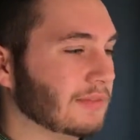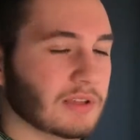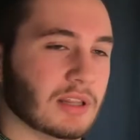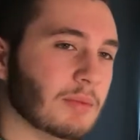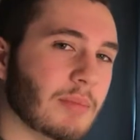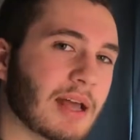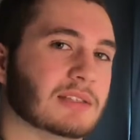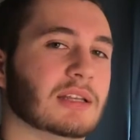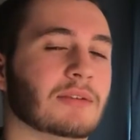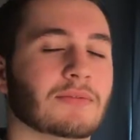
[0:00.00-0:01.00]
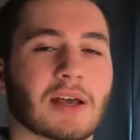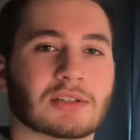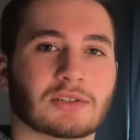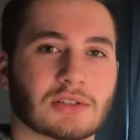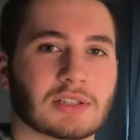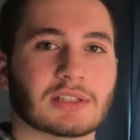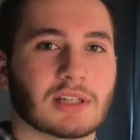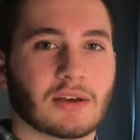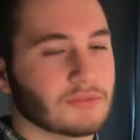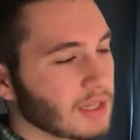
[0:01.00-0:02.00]
even the best investors
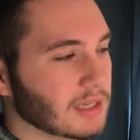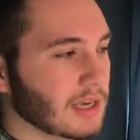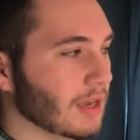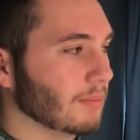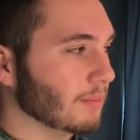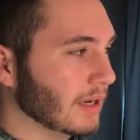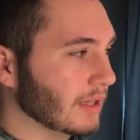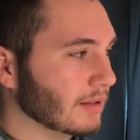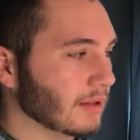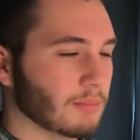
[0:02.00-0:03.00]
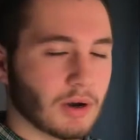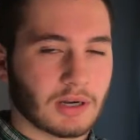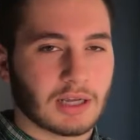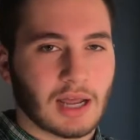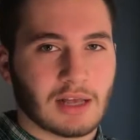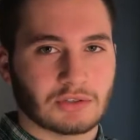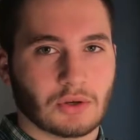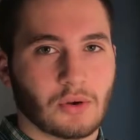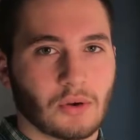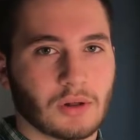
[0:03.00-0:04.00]
and stuff, they can't beat the market
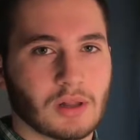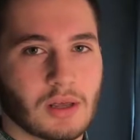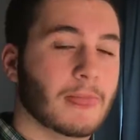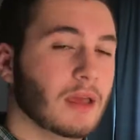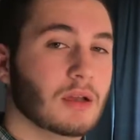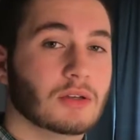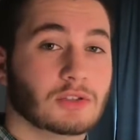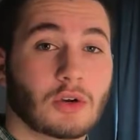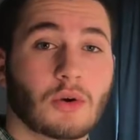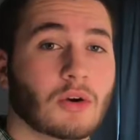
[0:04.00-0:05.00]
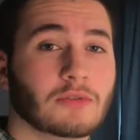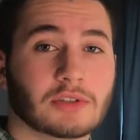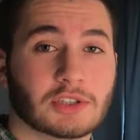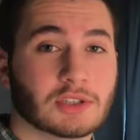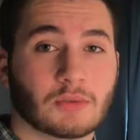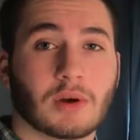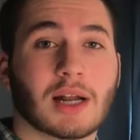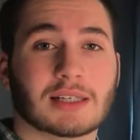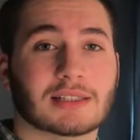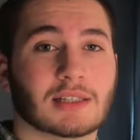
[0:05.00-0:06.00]
as a whole. So over just
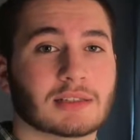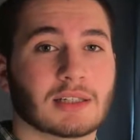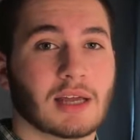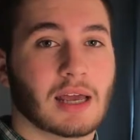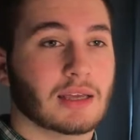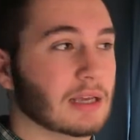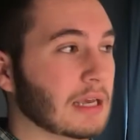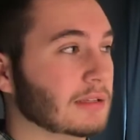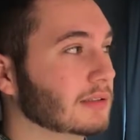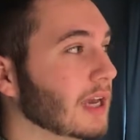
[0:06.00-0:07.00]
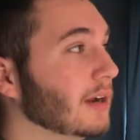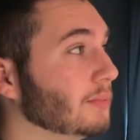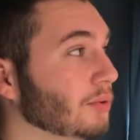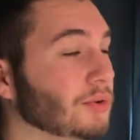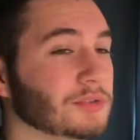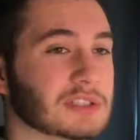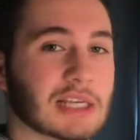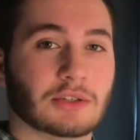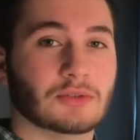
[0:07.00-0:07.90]
what I said today, it kind of proves